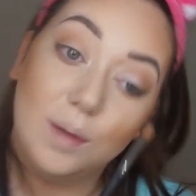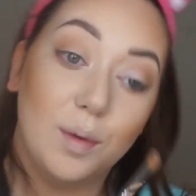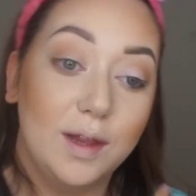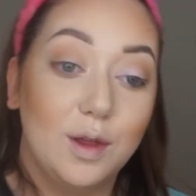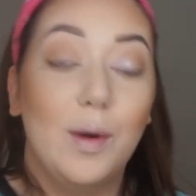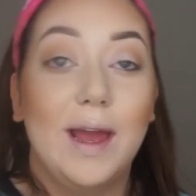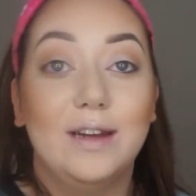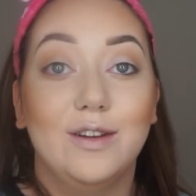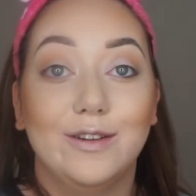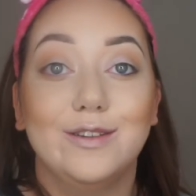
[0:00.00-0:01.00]
bright the way it
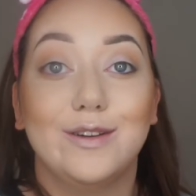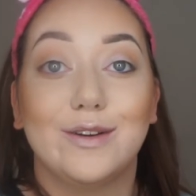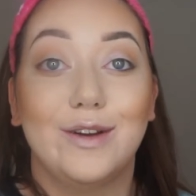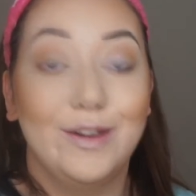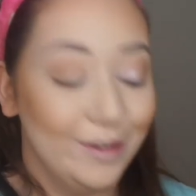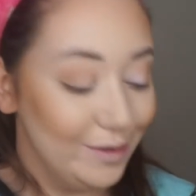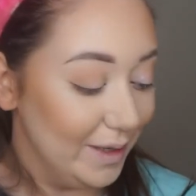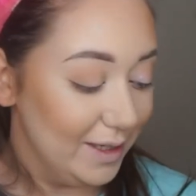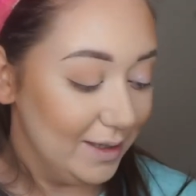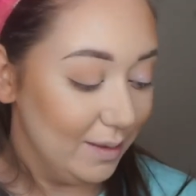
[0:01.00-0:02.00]
does turn out,
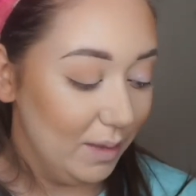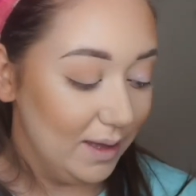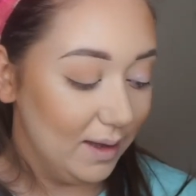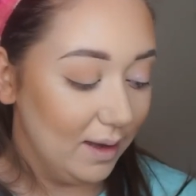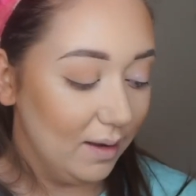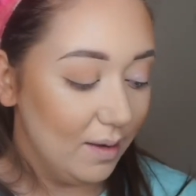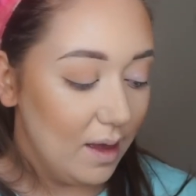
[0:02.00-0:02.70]
which is amazing,